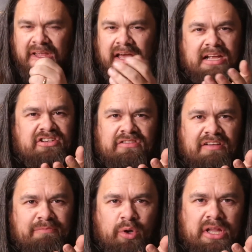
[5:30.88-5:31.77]
I just
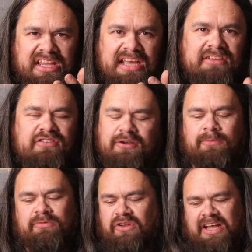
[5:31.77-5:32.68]
love boiled eggs
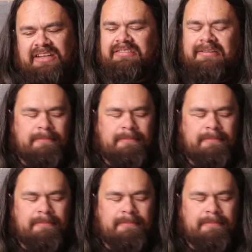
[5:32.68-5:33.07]
too, so that's